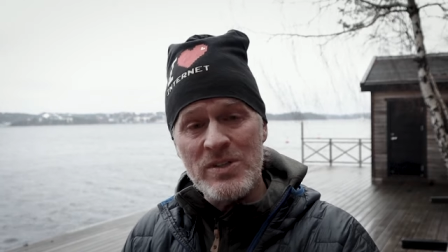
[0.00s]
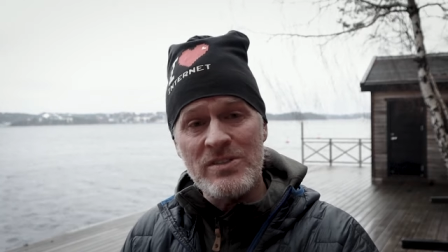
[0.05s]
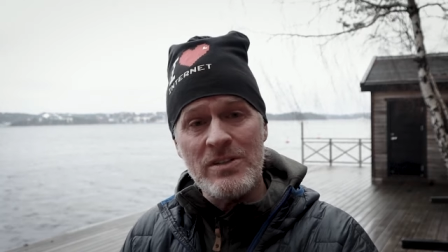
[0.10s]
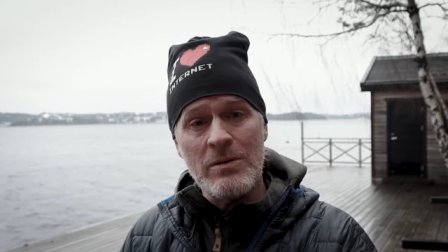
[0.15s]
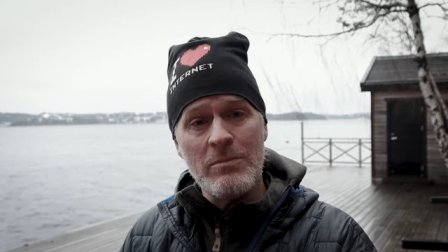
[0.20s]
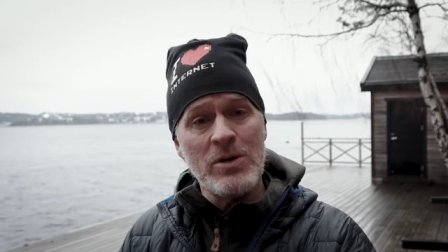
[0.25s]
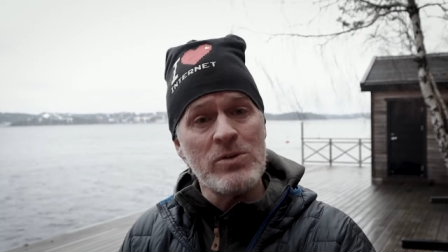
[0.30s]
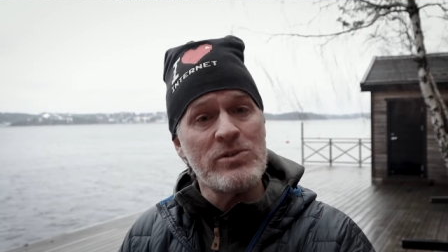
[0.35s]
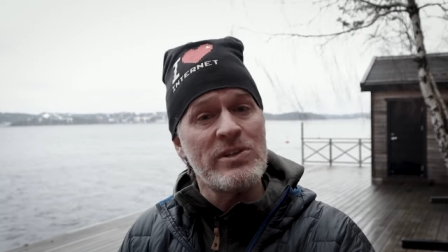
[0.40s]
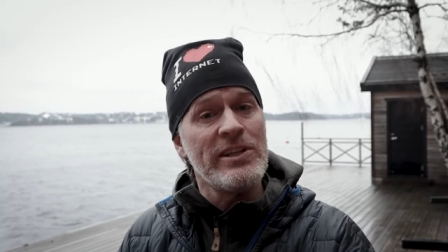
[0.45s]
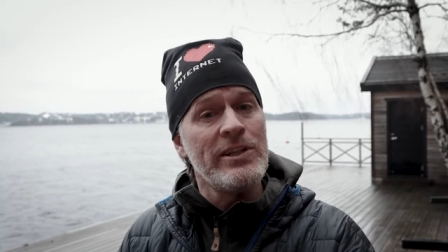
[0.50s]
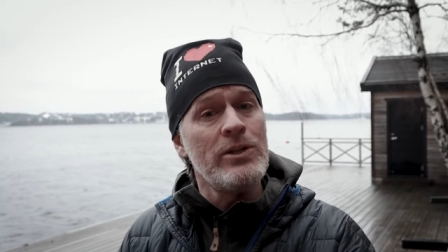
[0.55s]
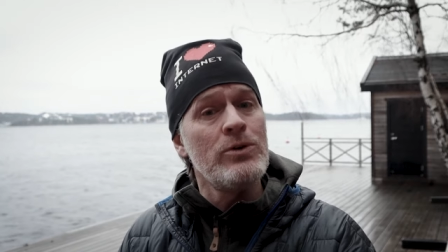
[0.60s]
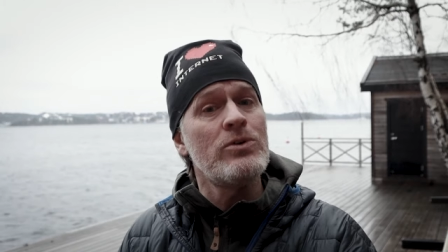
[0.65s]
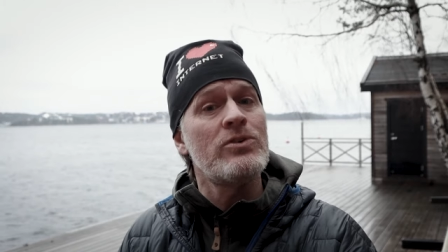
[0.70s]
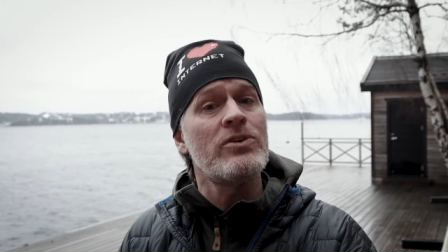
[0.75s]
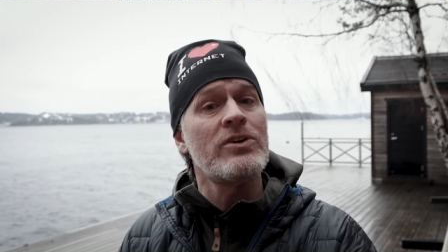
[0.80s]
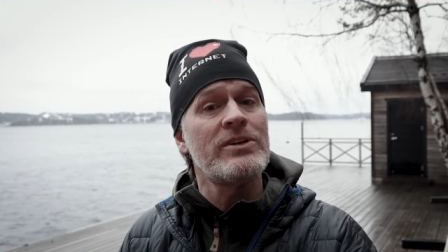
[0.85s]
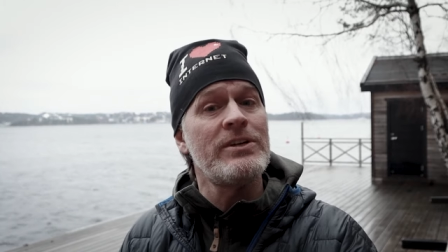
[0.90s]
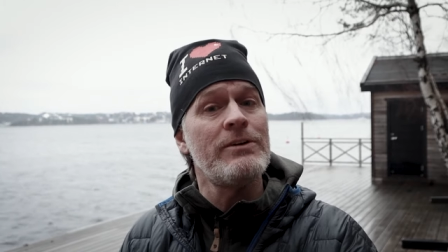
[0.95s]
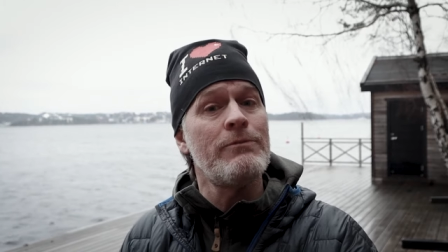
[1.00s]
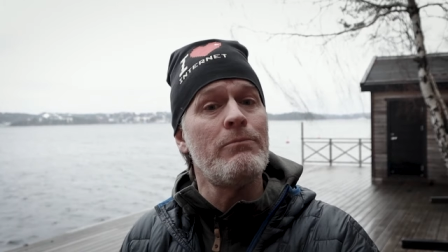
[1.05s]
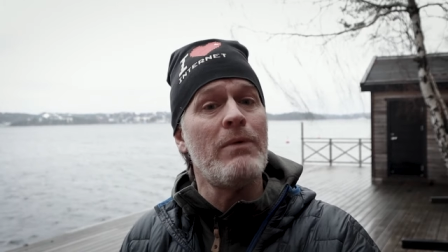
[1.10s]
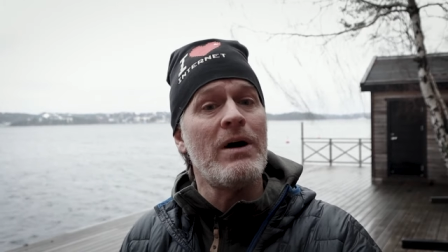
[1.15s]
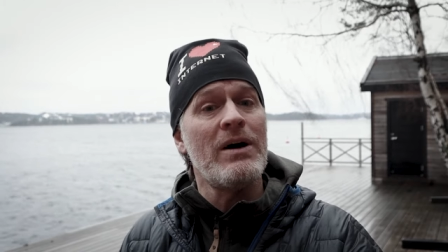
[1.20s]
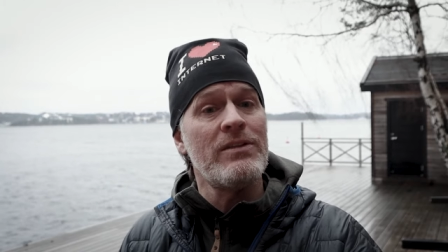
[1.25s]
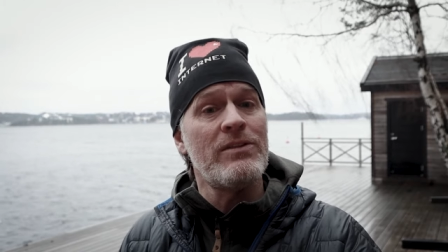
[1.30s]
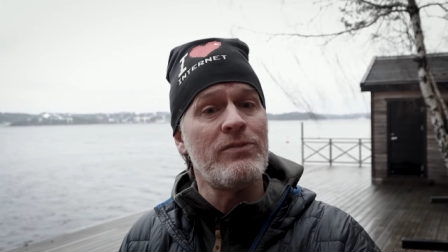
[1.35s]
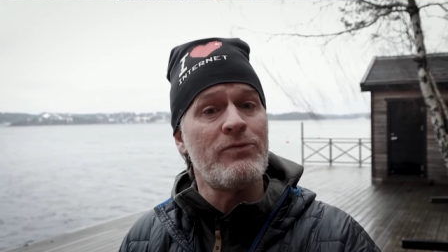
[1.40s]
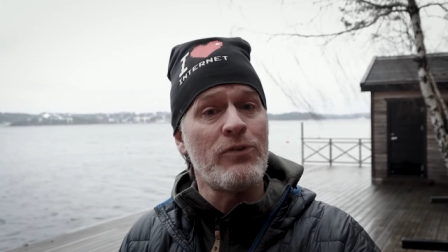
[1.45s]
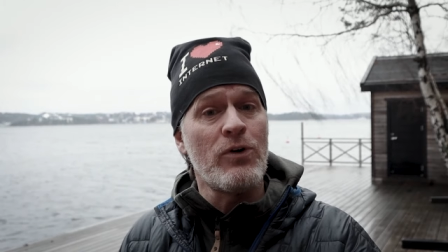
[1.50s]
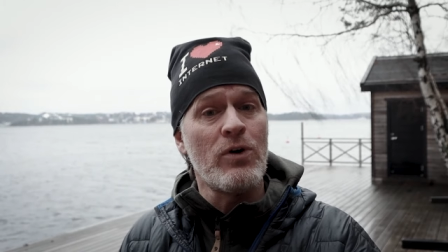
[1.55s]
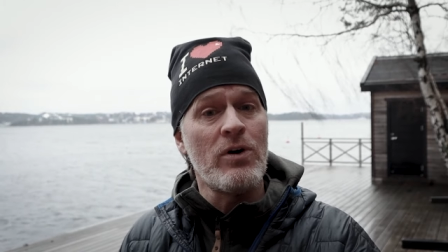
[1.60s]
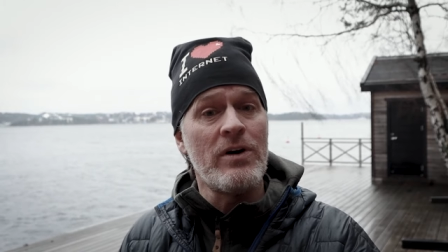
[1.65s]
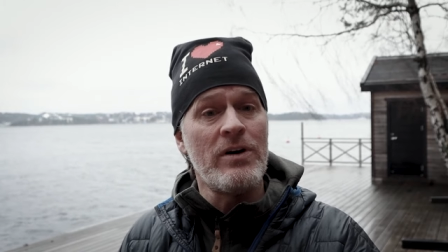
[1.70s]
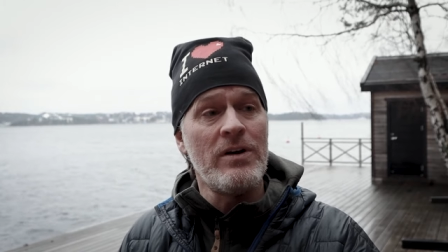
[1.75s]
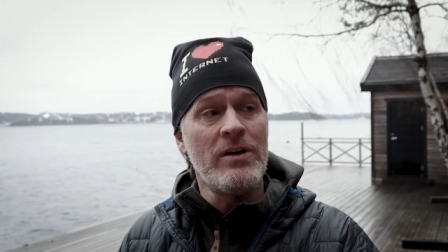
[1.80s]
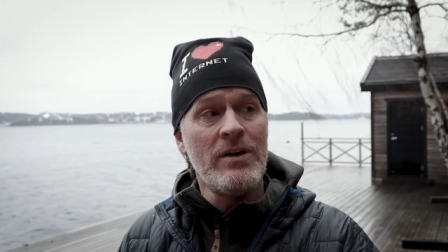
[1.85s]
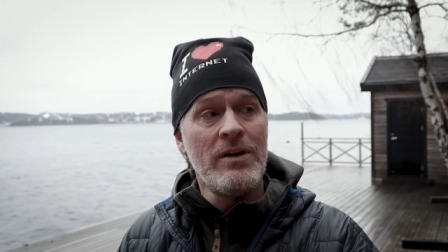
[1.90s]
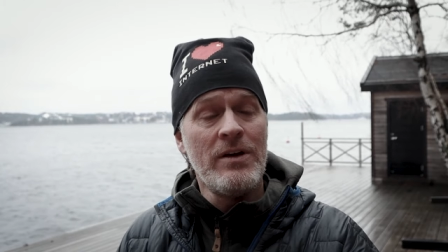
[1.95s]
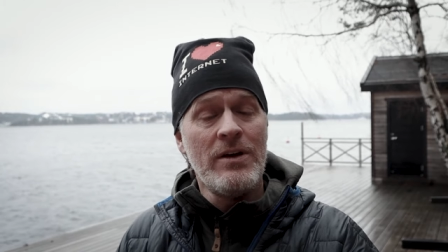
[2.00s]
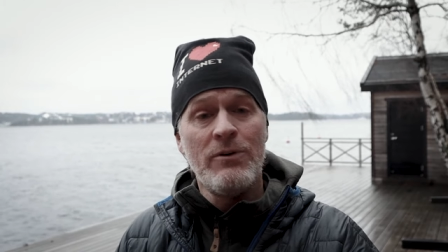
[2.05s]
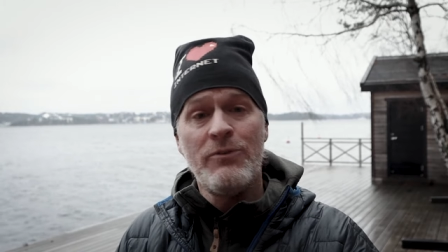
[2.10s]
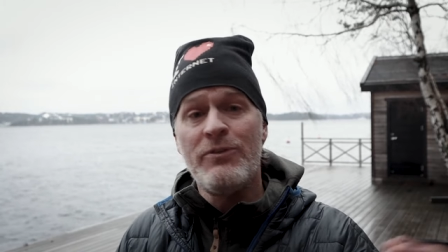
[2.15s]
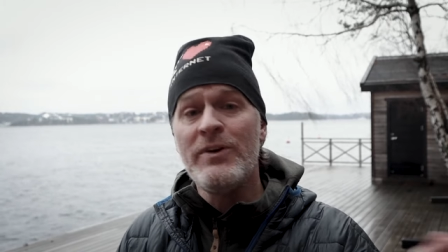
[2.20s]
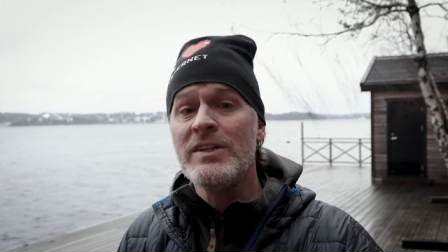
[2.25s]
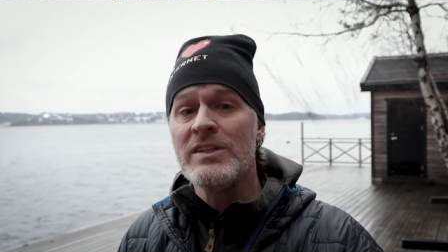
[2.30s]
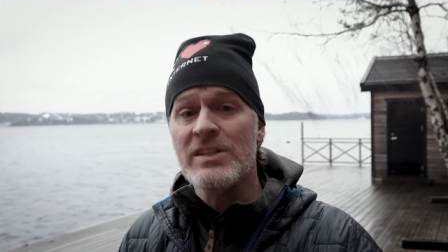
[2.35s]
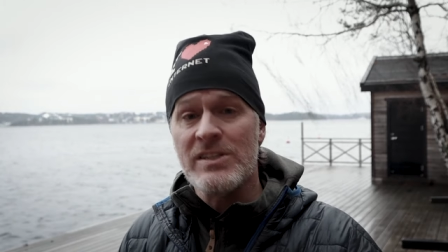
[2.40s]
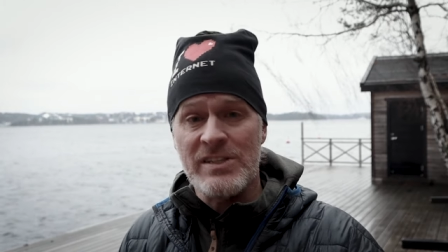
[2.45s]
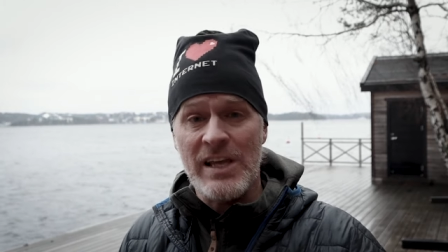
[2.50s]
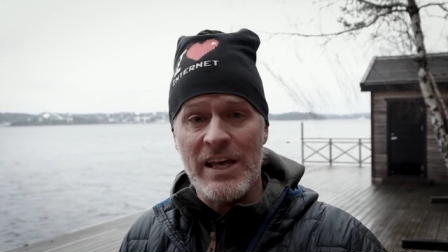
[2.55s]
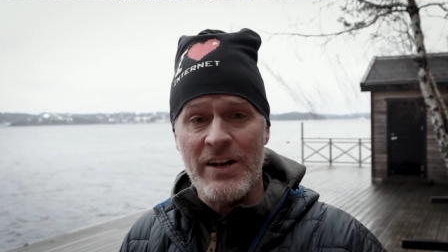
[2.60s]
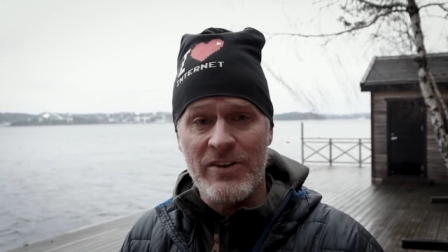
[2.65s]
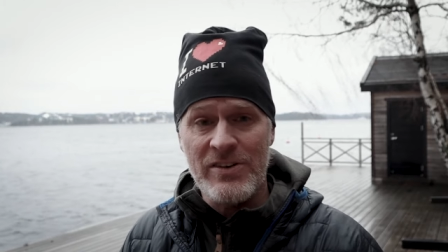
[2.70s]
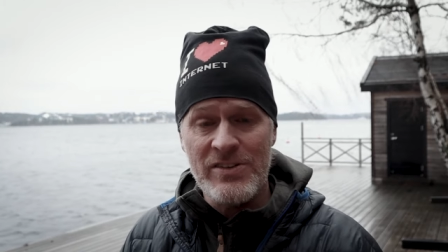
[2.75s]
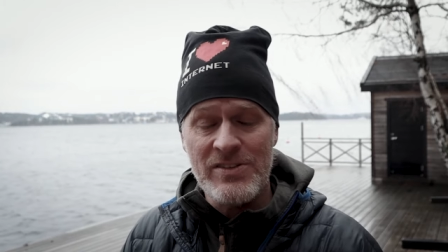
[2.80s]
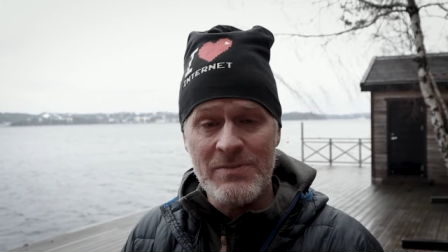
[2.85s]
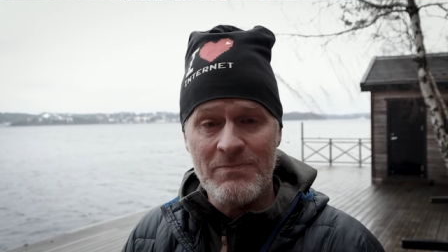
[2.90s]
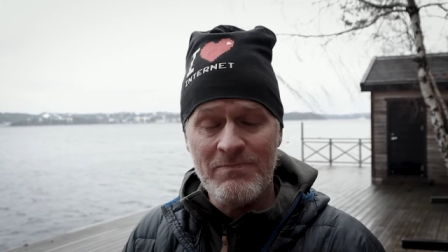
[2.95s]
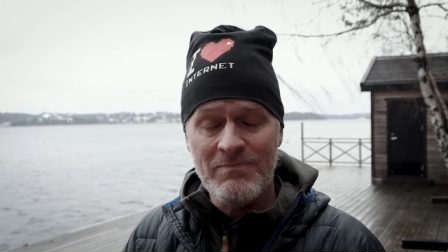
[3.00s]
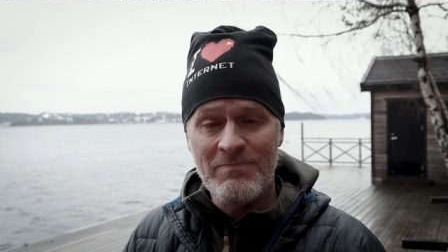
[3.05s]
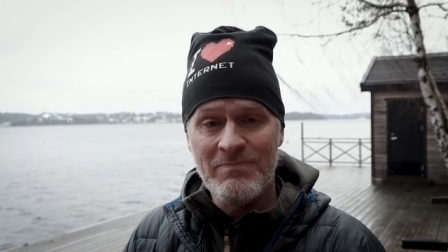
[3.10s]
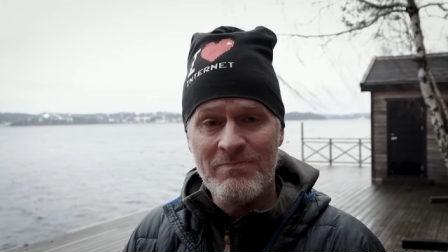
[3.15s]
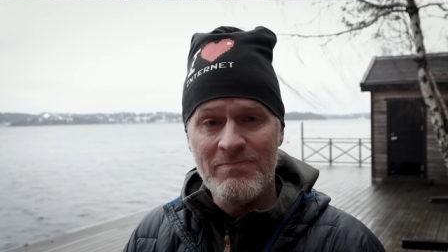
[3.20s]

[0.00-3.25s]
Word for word: is the most lucrative month for fitness centers.